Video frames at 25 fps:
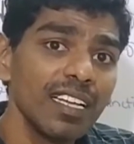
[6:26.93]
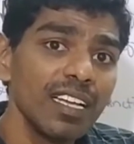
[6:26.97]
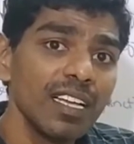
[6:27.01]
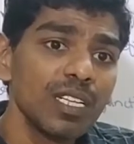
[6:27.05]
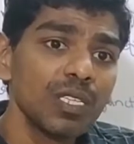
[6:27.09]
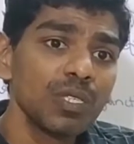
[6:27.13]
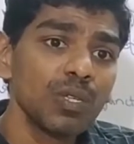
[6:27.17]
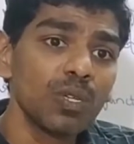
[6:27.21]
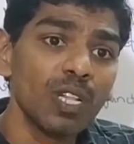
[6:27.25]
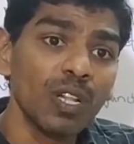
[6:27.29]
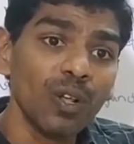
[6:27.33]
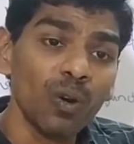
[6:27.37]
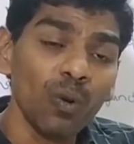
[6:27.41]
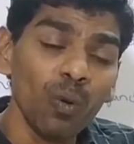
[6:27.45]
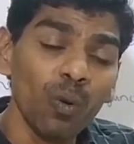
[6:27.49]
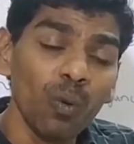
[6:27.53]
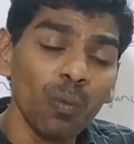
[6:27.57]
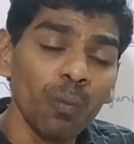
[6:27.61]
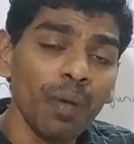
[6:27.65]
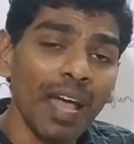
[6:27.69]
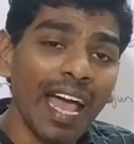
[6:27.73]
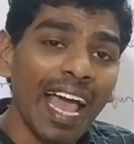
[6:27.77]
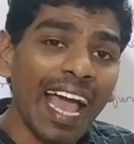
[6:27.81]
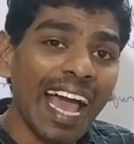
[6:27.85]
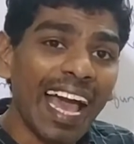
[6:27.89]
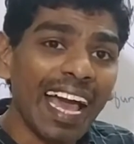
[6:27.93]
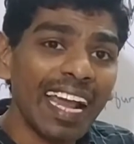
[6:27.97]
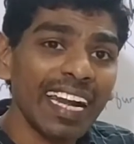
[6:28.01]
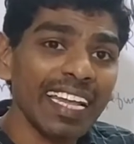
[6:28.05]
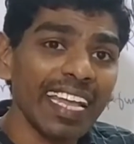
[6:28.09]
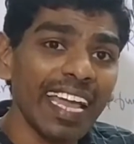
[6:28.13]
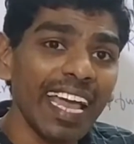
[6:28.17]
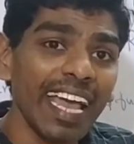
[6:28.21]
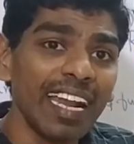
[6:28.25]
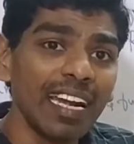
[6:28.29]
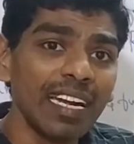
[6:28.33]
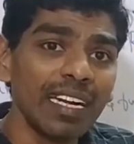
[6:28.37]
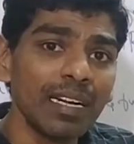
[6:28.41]
So the room air
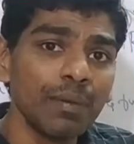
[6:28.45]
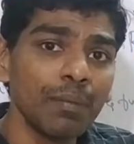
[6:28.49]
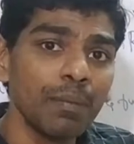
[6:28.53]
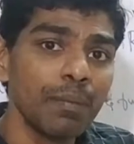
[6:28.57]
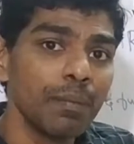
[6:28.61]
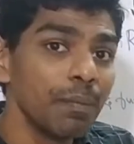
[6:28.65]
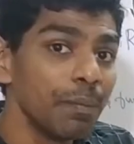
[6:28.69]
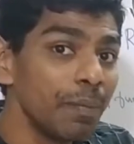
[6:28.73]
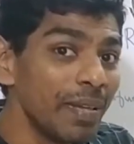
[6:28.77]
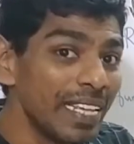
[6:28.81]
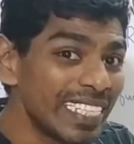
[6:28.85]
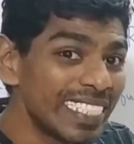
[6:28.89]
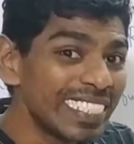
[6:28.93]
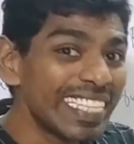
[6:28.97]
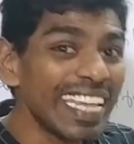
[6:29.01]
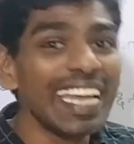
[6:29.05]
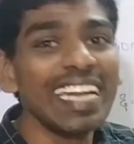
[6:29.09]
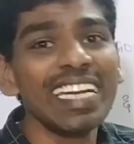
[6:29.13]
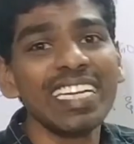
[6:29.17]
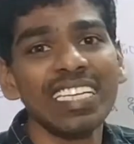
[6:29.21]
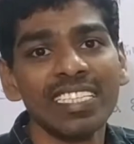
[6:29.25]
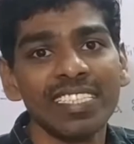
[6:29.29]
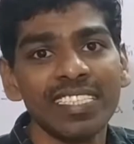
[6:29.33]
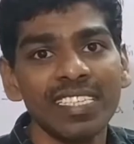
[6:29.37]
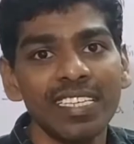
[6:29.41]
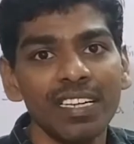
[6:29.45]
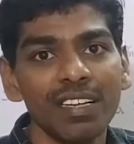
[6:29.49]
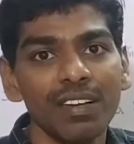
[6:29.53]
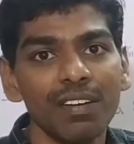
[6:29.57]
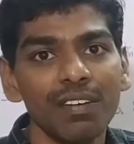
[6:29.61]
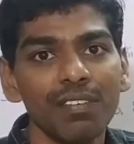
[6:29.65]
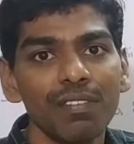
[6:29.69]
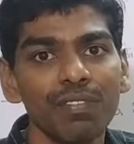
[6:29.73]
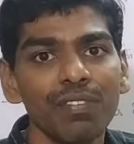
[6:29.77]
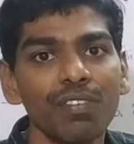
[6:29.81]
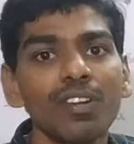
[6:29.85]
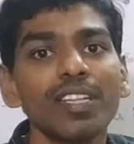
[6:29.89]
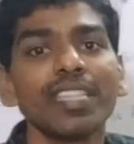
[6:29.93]
can be sensed
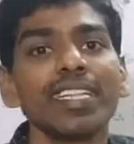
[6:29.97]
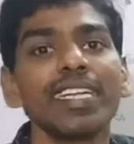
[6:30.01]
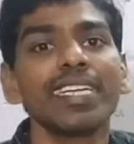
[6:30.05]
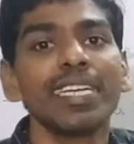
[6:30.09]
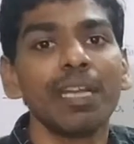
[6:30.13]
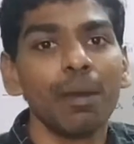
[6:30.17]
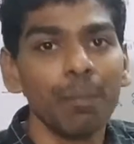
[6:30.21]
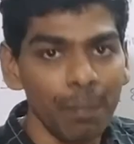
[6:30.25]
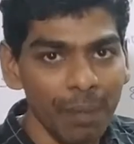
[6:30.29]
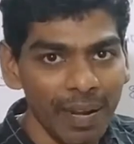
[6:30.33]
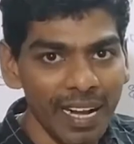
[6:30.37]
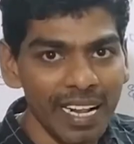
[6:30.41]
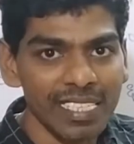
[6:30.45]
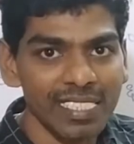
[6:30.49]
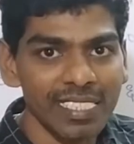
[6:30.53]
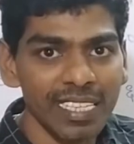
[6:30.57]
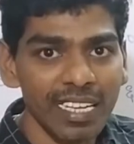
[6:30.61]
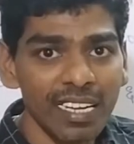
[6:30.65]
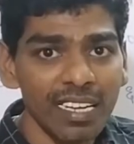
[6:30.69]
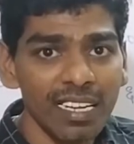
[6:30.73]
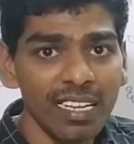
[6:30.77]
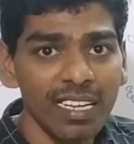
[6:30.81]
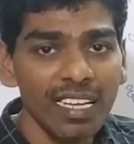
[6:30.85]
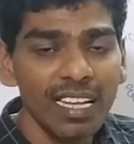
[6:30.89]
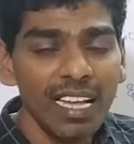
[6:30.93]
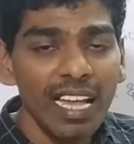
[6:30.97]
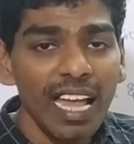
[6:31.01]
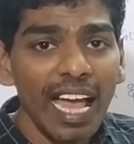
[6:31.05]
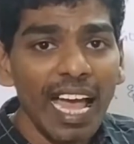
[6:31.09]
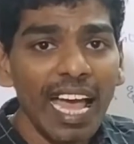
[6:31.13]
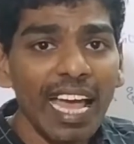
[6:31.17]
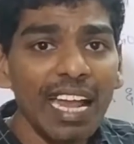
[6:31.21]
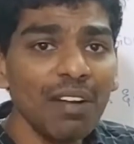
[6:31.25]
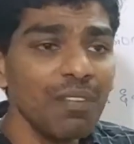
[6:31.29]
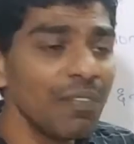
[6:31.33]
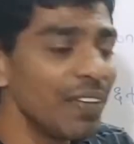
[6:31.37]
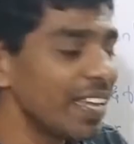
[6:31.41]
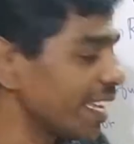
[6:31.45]
for the temperature,
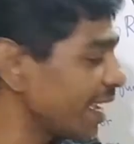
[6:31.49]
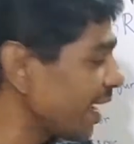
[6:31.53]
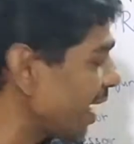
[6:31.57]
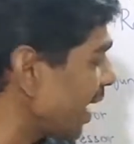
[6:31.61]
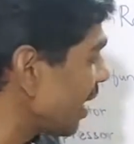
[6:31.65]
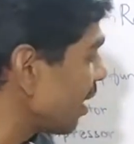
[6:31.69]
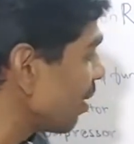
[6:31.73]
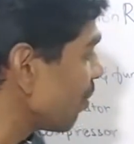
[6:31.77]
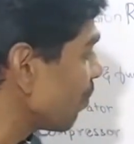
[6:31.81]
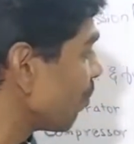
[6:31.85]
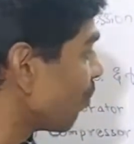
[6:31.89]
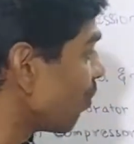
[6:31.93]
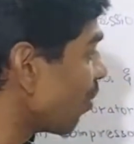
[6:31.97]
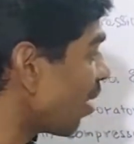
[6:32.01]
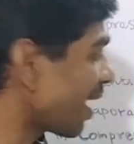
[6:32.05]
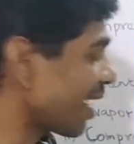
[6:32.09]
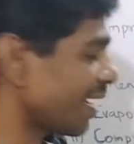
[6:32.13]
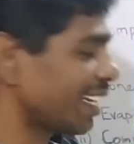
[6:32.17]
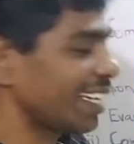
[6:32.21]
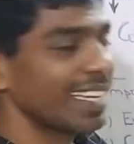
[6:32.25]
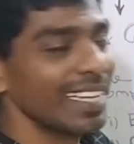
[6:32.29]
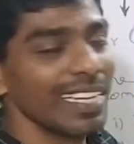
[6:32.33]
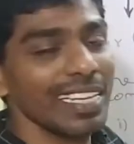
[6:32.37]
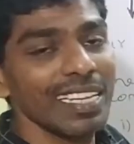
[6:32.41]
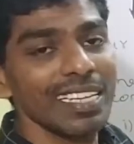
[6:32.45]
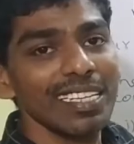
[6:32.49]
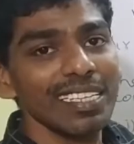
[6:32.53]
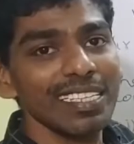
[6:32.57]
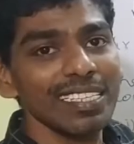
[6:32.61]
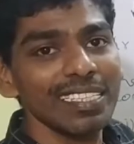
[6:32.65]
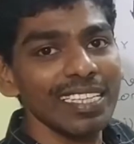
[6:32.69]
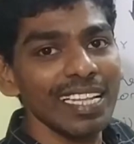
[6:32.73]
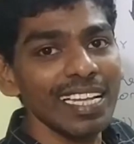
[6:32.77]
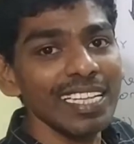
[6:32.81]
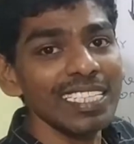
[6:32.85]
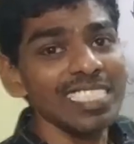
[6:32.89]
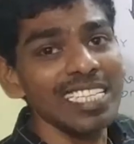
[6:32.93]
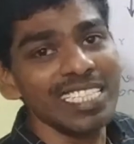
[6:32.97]
and we can work
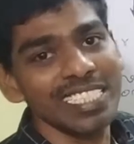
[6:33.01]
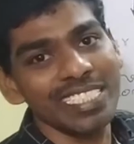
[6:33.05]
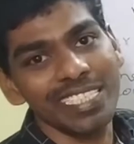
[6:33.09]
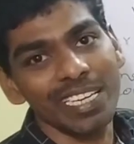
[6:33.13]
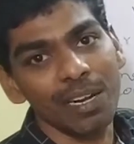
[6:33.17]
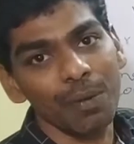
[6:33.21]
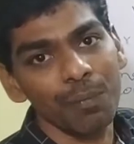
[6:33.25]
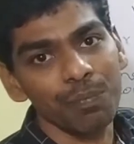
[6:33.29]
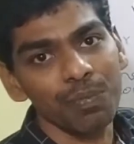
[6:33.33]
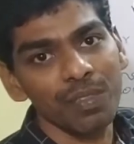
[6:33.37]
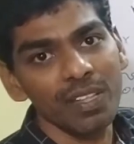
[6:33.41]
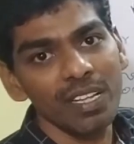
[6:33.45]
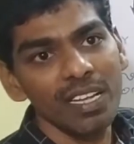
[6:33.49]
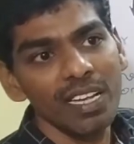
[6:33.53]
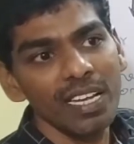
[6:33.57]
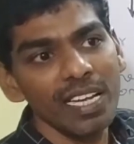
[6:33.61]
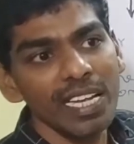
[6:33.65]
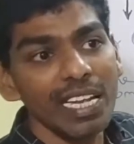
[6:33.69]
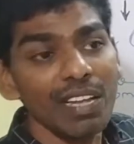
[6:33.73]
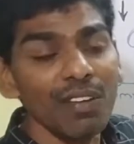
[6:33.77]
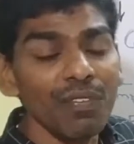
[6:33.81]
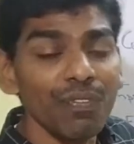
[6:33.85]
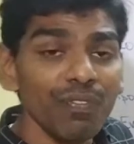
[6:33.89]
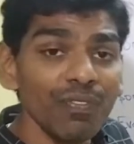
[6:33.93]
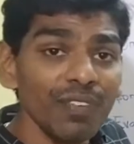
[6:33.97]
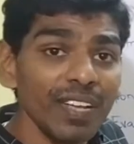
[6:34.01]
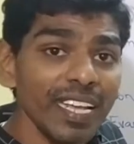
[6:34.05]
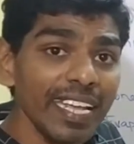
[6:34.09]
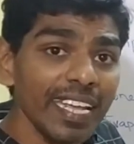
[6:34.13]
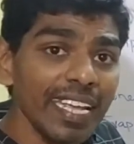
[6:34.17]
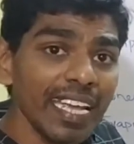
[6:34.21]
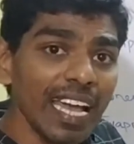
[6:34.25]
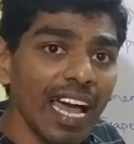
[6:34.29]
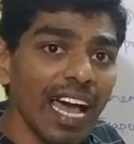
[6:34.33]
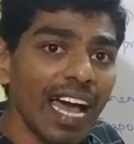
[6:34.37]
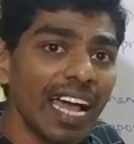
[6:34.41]
the system. If we